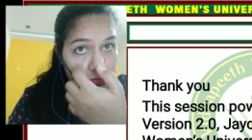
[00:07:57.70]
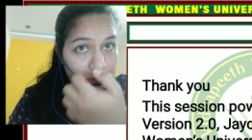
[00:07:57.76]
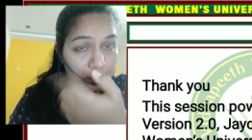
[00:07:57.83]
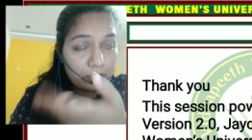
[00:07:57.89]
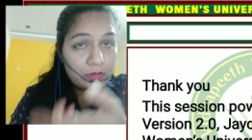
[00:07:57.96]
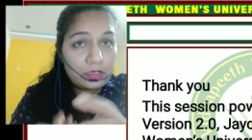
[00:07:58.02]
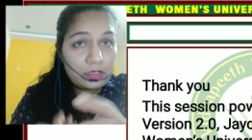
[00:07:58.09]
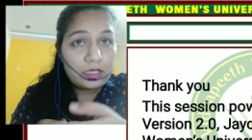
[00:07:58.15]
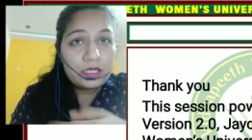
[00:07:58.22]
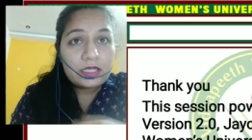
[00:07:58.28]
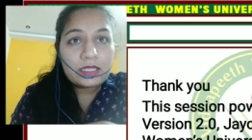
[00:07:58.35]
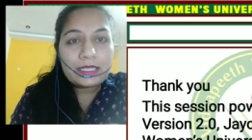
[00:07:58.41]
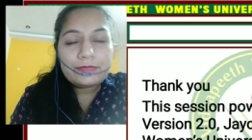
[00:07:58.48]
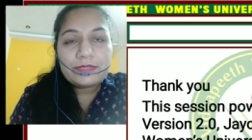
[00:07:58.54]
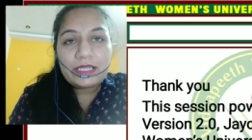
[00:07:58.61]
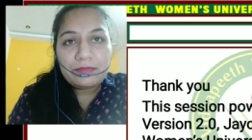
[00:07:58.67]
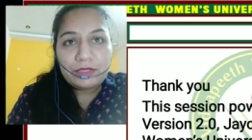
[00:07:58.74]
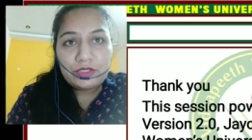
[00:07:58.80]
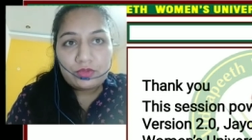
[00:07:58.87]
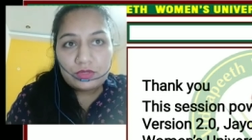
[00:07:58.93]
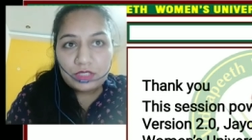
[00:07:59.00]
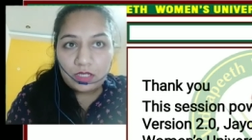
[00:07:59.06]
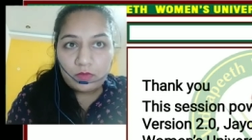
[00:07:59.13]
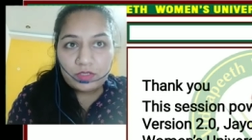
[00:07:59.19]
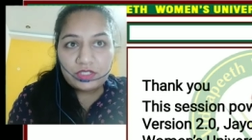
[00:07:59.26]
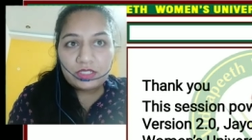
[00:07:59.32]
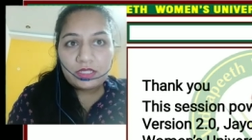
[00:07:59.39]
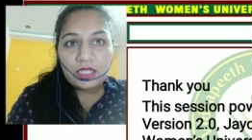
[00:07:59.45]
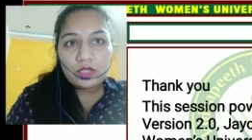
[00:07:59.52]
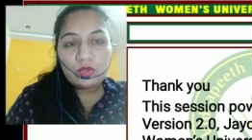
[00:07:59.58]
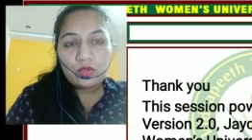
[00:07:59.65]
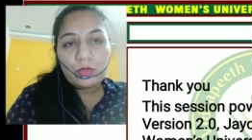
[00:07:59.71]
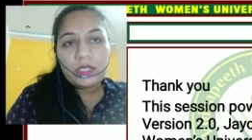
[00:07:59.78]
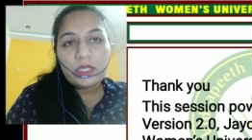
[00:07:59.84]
Gibbs-Helmholtz equation. Thank you very much.